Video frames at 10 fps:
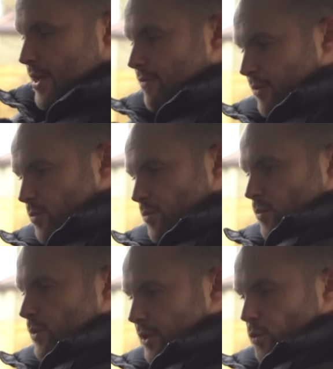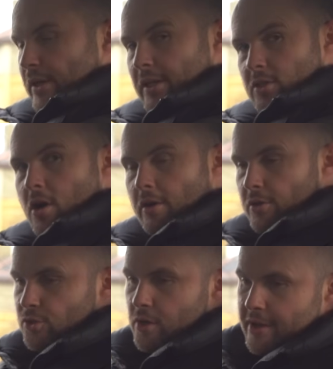even, you know, with a taller
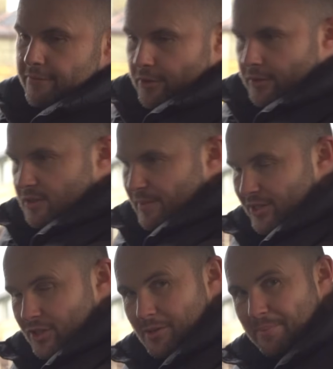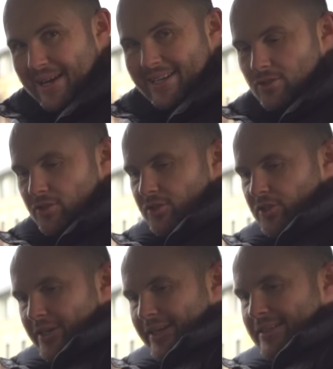driver, especially in the passenger
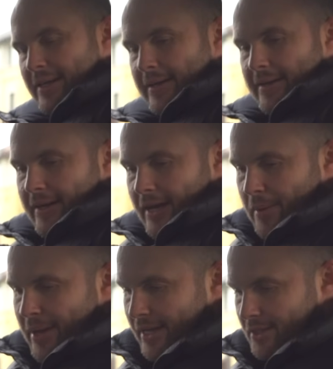side, I mean,